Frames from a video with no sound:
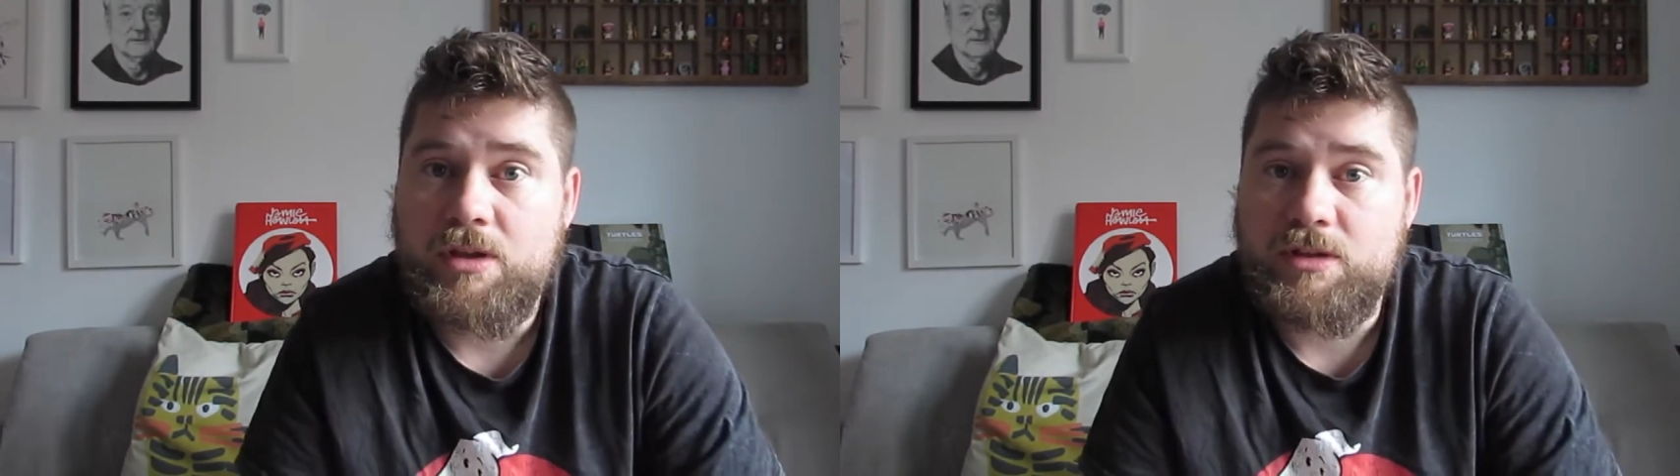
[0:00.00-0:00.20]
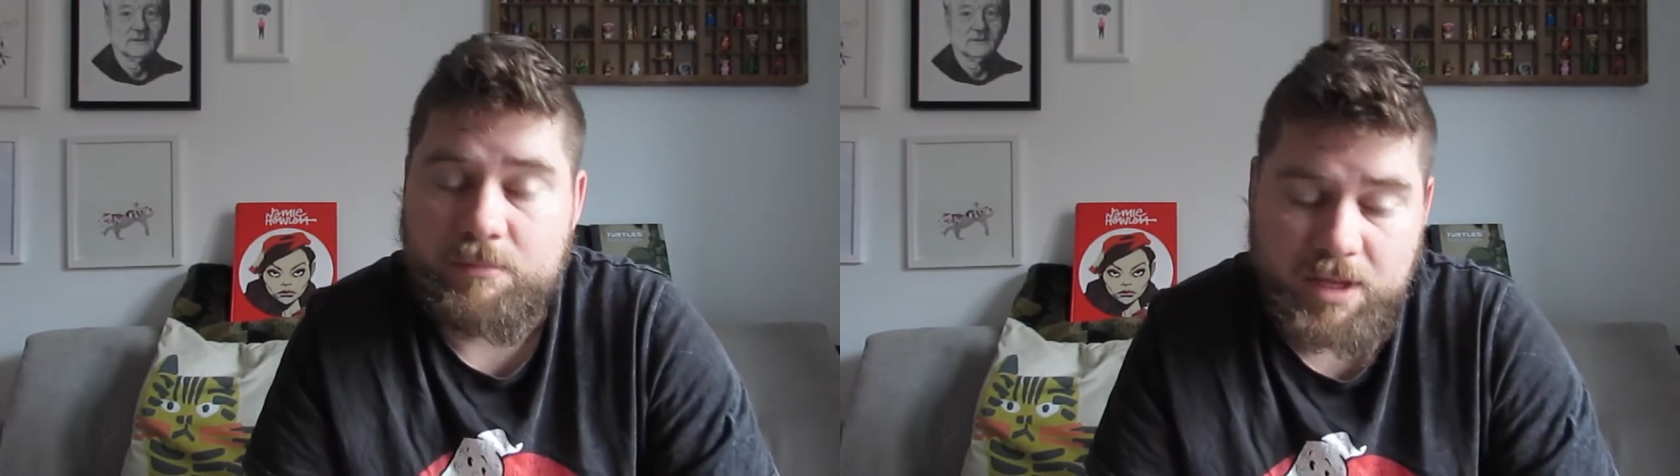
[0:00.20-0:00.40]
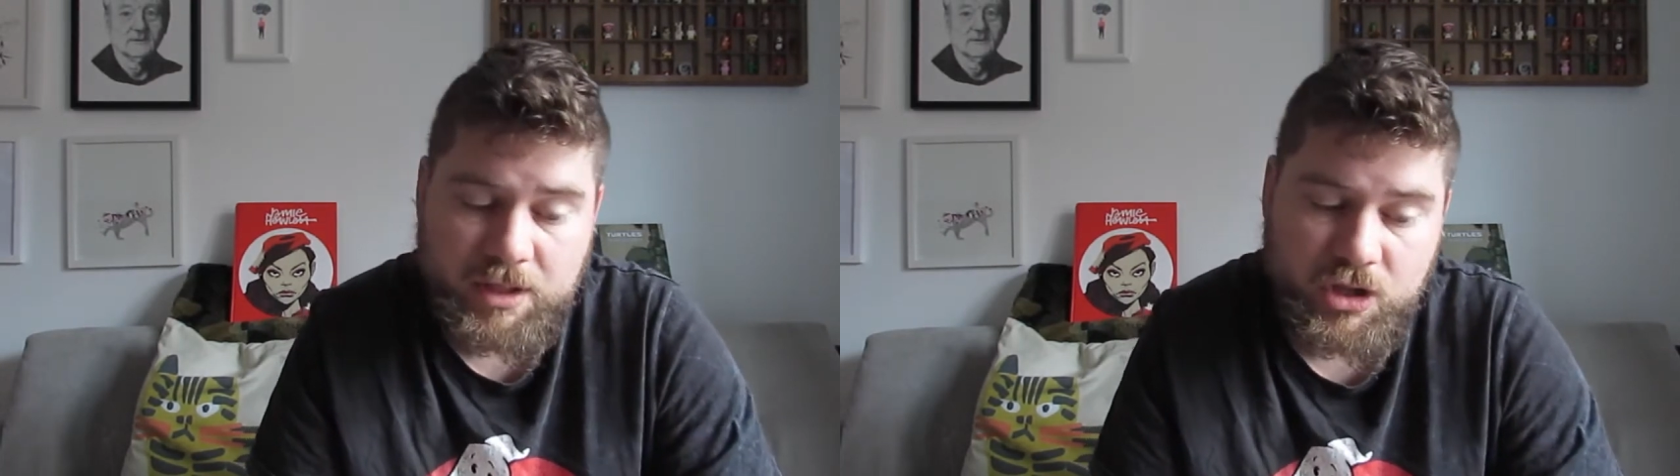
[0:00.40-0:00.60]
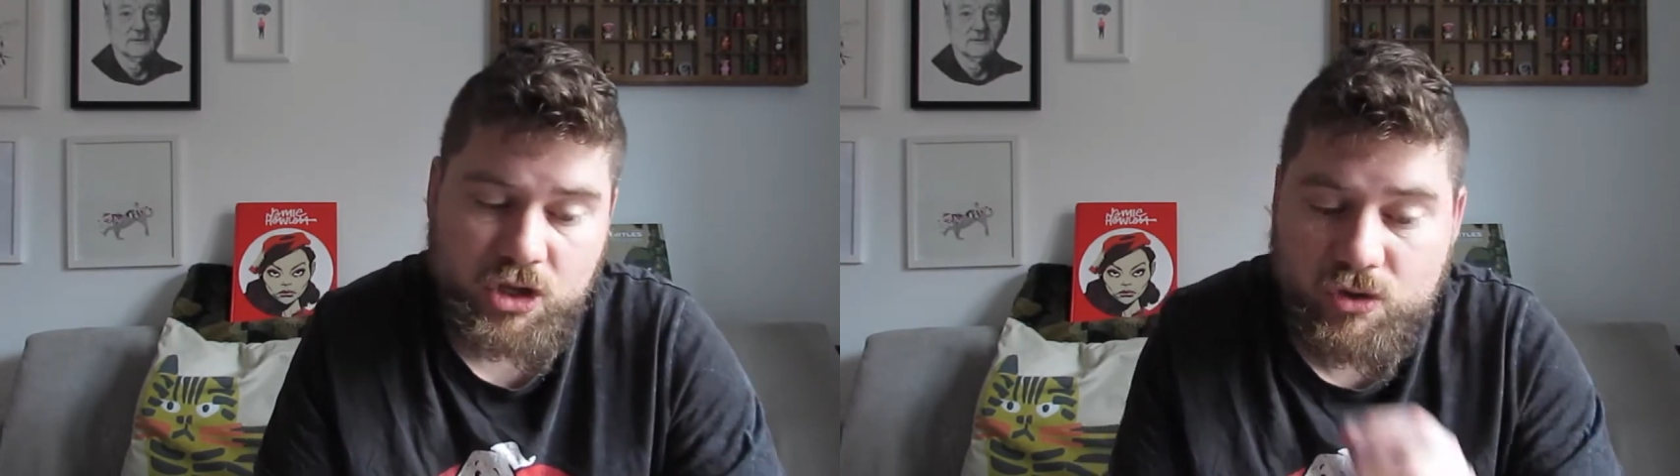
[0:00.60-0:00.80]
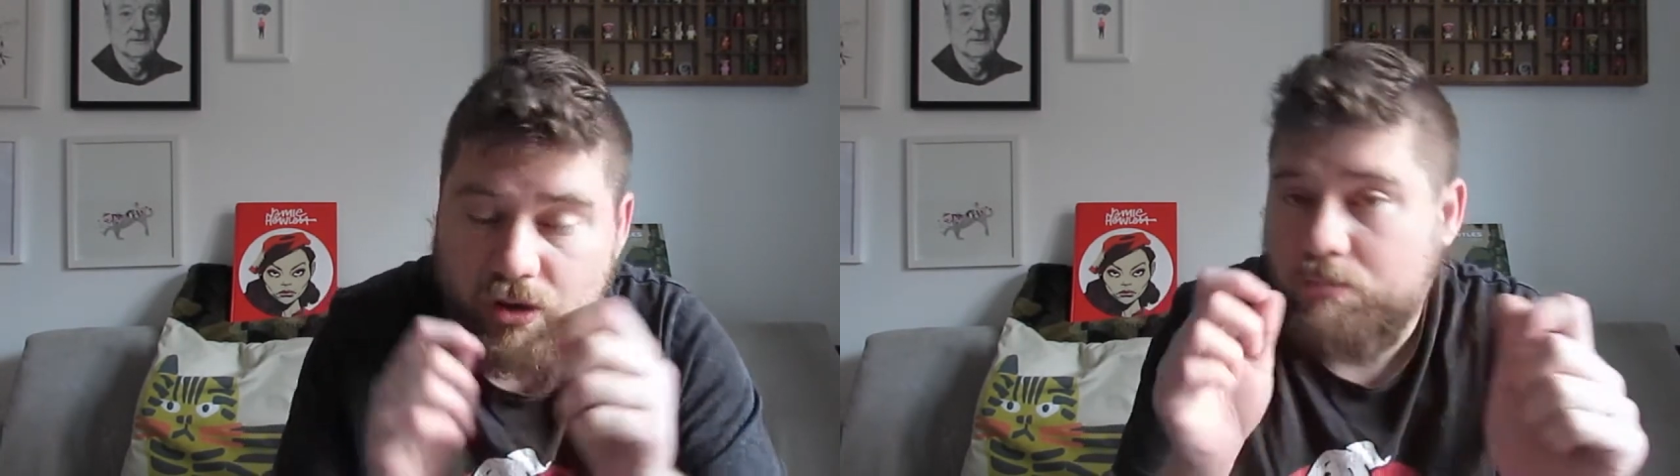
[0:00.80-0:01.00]
something that
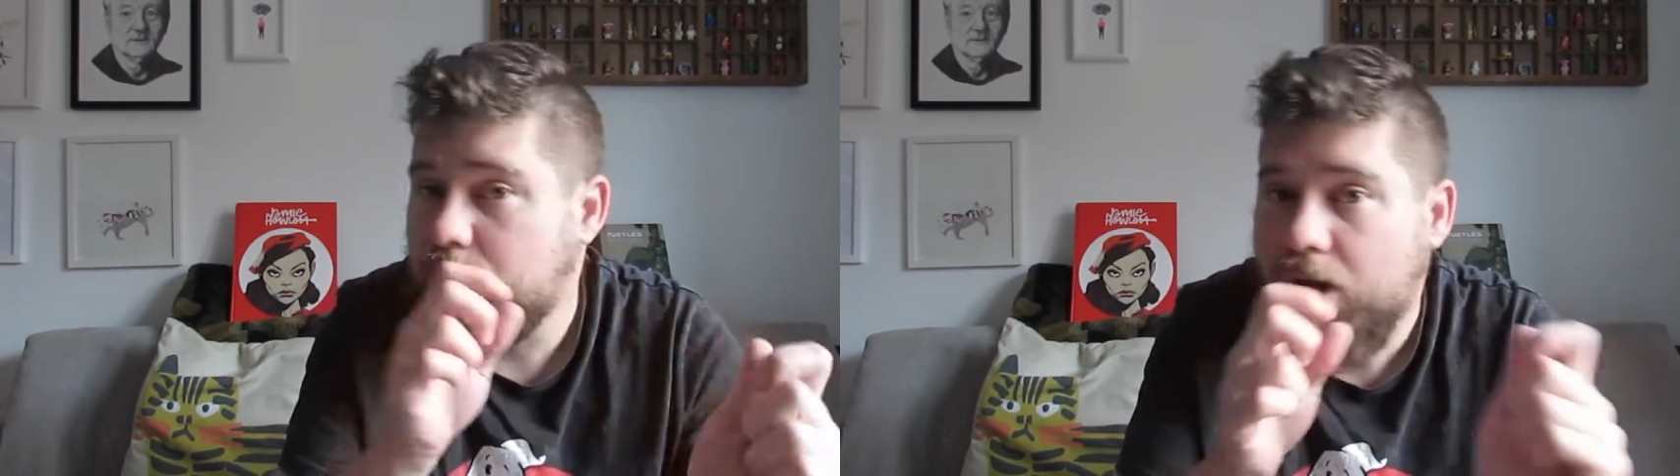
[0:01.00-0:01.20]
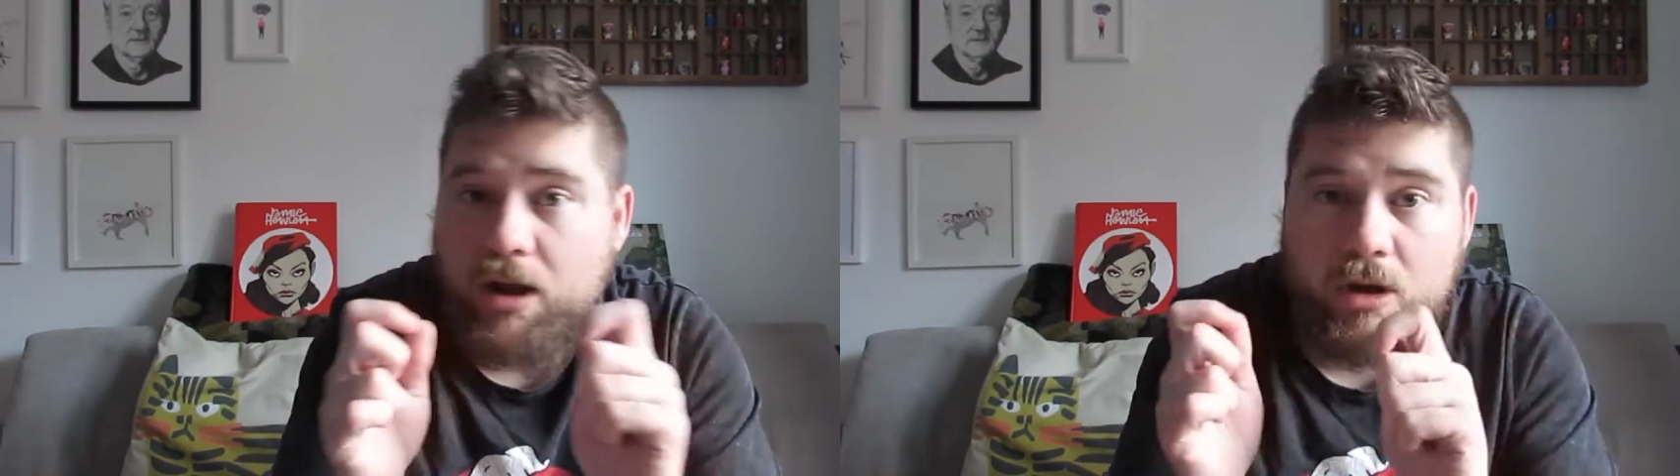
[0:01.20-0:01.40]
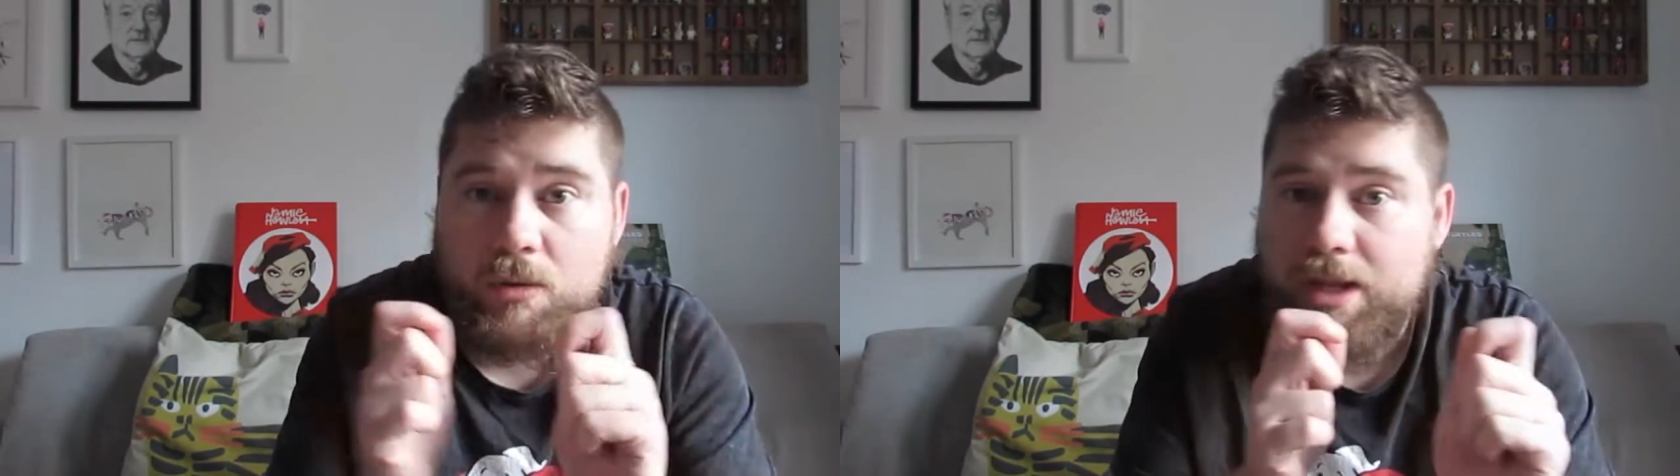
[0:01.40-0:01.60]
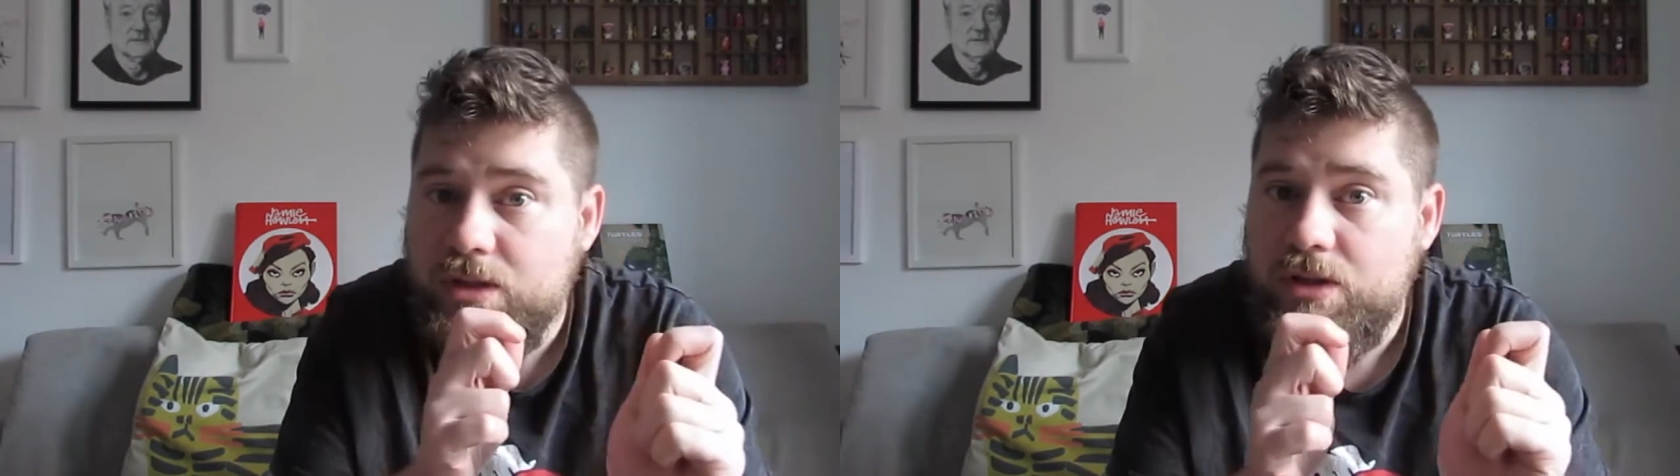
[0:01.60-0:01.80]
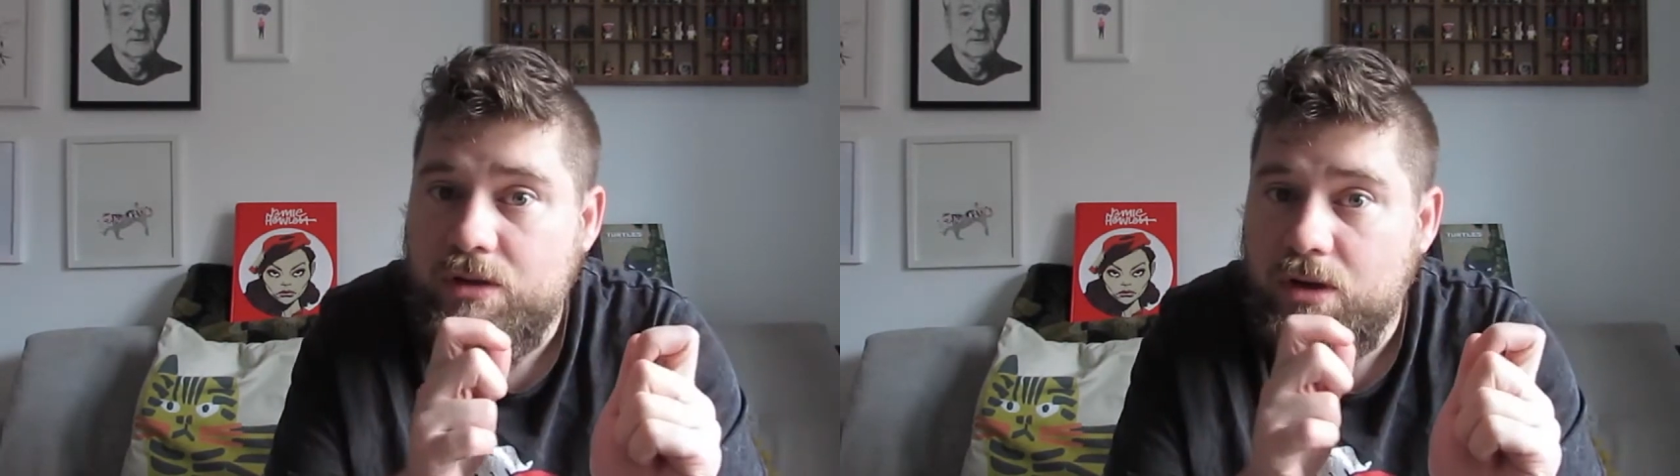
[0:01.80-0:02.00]
you can blow
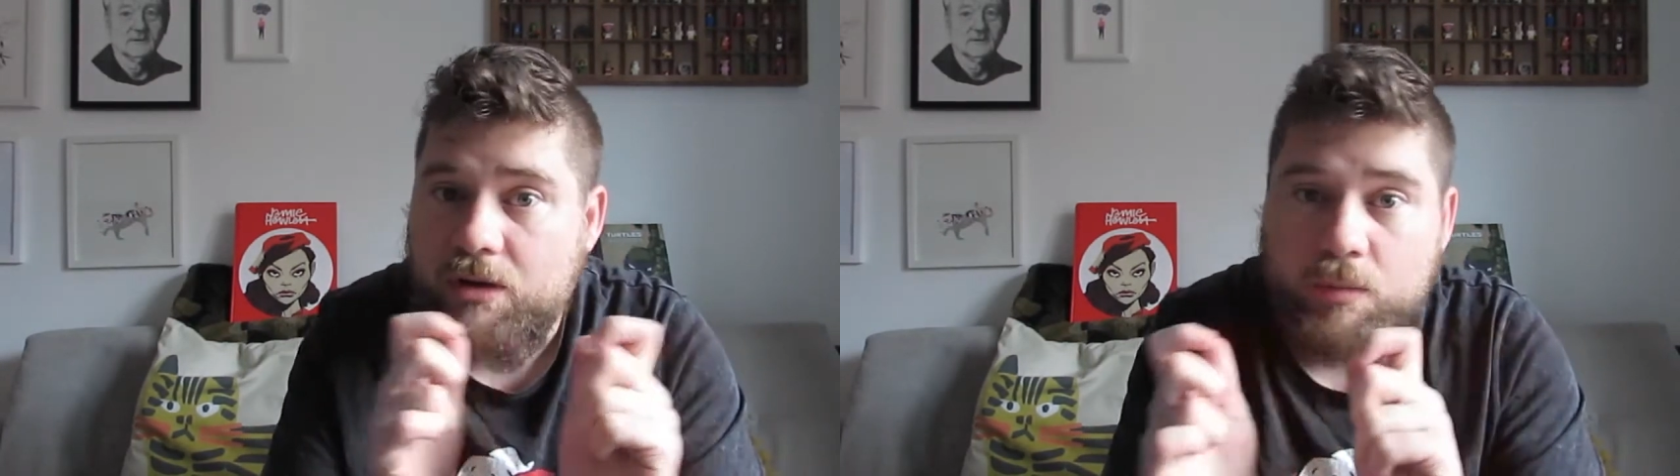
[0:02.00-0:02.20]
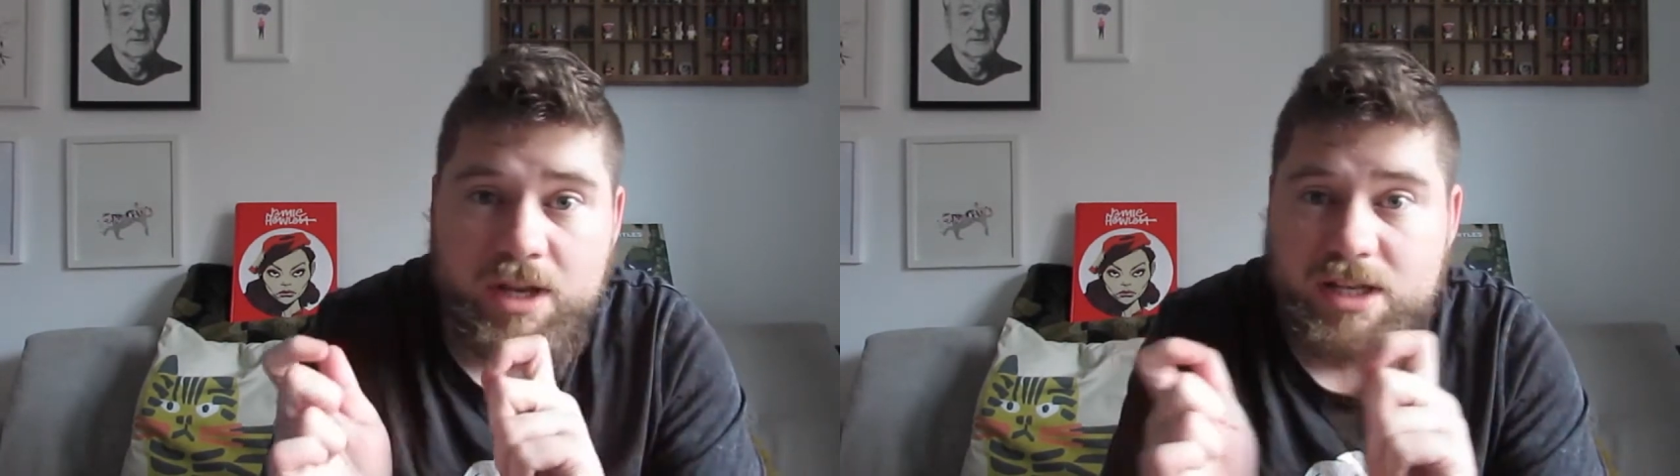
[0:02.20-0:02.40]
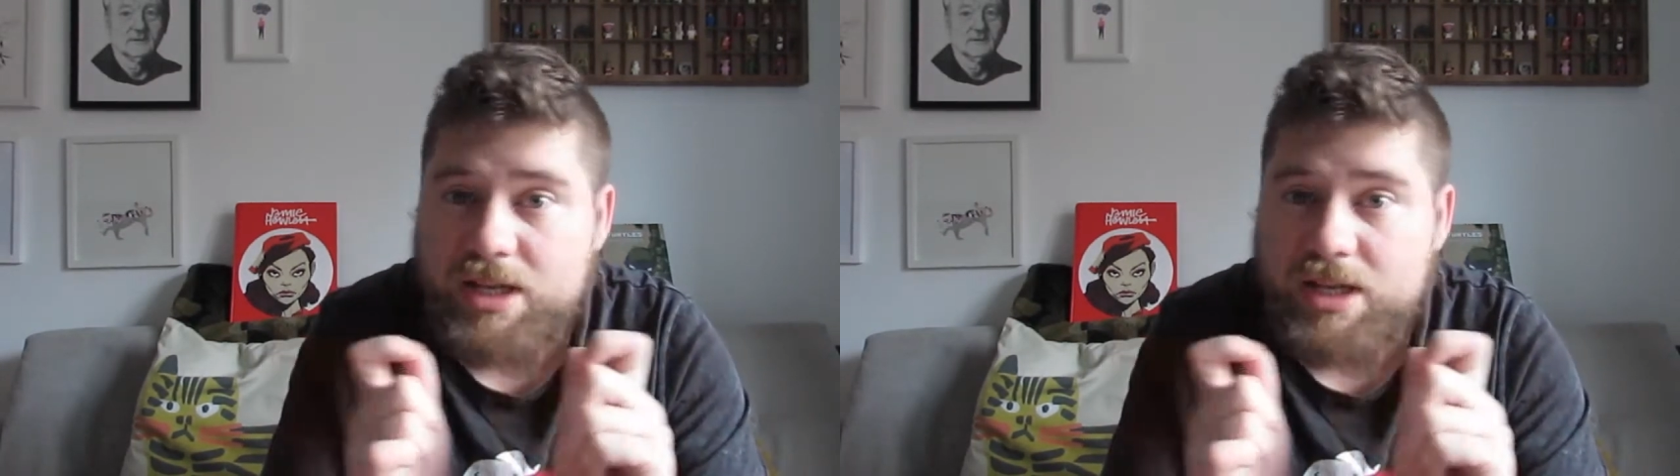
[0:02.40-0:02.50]
into, like a wind